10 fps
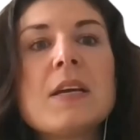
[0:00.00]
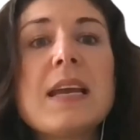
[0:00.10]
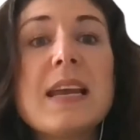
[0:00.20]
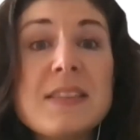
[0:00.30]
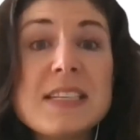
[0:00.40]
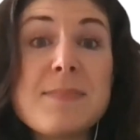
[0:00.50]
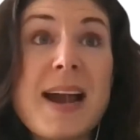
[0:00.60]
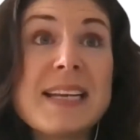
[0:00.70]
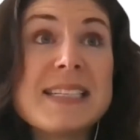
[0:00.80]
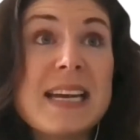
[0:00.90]
In this
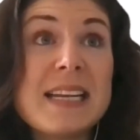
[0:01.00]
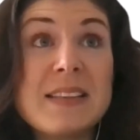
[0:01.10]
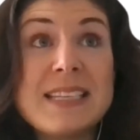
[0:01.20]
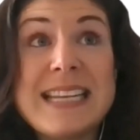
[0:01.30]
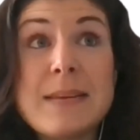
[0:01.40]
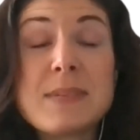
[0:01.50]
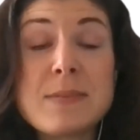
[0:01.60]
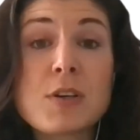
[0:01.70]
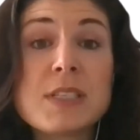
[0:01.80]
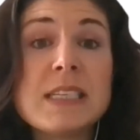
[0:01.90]
mindset, in the deep
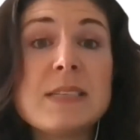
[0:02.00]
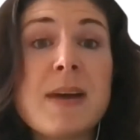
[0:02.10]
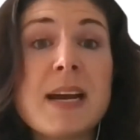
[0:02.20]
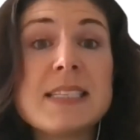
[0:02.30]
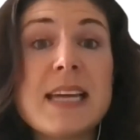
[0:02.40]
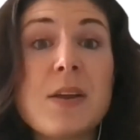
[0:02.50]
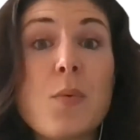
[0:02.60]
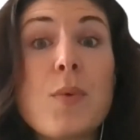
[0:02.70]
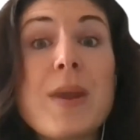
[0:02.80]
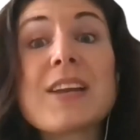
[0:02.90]
democracy mindset,
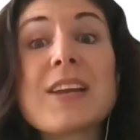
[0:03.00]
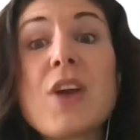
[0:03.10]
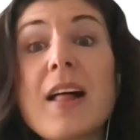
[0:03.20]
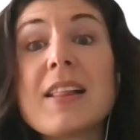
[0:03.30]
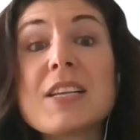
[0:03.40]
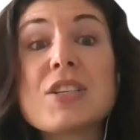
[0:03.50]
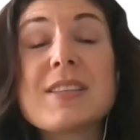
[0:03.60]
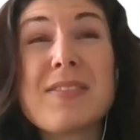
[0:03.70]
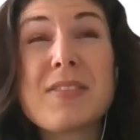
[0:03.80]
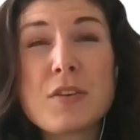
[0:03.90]
we acknowledge
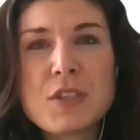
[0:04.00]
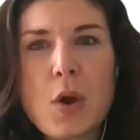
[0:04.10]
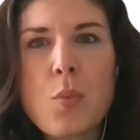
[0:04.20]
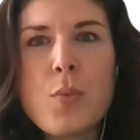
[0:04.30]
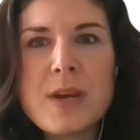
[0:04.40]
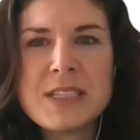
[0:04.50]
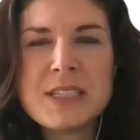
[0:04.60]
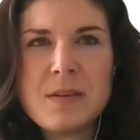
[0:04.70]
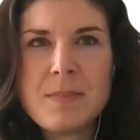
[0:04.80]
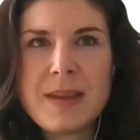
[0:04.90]
that there's a
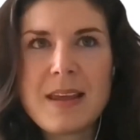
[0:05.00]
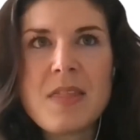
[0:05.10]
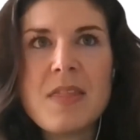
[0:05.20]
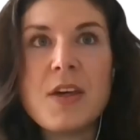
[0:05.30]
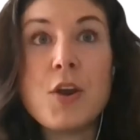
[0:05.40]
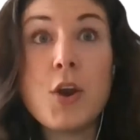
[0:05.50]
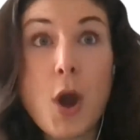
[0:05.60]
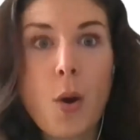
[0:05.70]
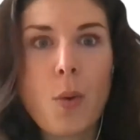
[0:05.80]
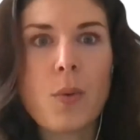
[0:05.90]
wisdom in the
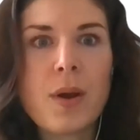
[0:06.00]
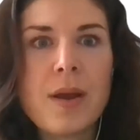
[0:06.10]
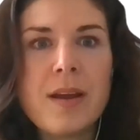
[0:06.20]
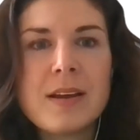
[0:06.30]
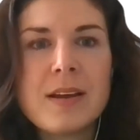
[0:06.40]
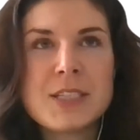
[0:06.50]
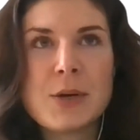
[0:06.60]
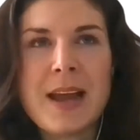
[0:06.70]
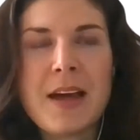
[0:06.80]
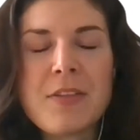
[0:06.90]
no. And so
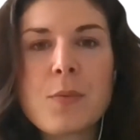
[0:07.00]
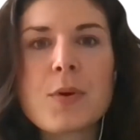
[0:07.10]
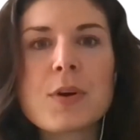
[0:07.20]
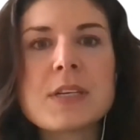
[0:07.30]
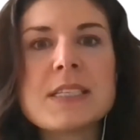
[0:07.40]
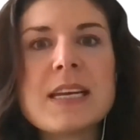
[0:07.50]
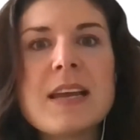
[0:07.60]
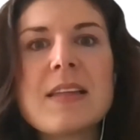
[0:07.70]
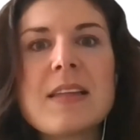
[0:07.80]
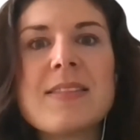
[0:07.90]
in other words,
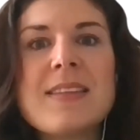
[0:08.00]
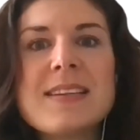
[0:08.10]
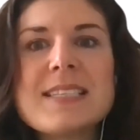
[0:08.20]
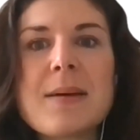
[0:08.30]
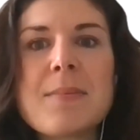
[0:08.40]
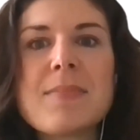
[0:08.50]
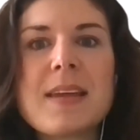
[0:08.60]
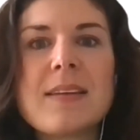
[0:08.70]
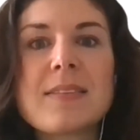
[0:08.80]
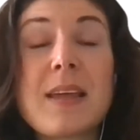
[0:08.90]
this is
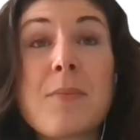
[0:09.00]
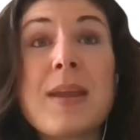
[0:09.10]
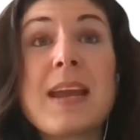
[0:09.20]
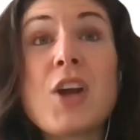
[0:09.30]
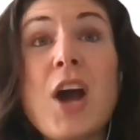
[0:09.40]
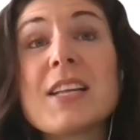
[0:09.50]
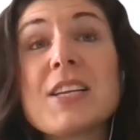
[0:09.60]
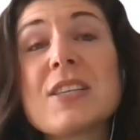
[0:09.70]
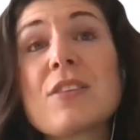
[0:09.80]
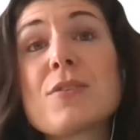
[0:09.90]
something that we acknowledge
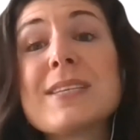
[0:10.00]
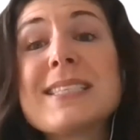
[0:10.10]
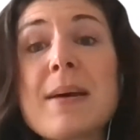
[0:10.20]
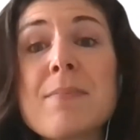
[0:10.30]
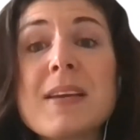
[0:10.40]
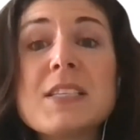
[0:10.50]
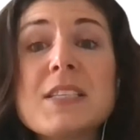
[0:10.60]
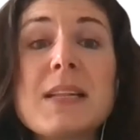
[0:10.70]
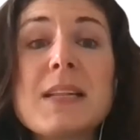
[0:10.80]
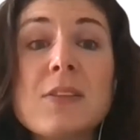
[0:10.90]
that there is something to
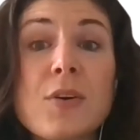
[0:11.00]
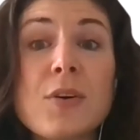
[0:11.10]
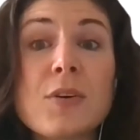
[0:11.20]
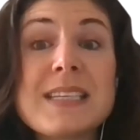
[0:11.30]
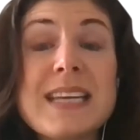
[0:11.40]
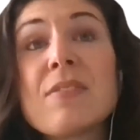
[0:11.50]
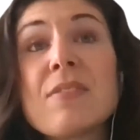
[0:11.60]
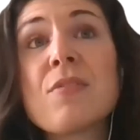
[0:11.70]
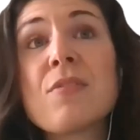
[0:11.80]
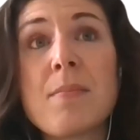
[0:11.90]
be learned
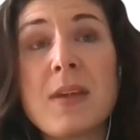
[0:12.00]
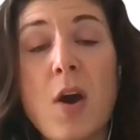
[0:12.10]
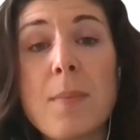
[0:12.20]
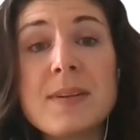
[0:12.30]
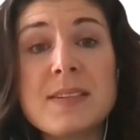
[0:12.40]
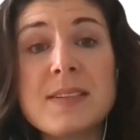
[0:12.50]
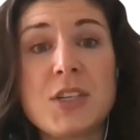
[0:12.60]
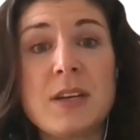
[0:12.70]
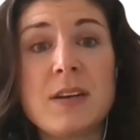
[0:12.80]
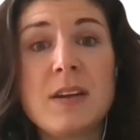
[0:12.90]
even from the
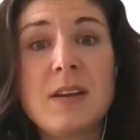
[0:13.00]
opposition.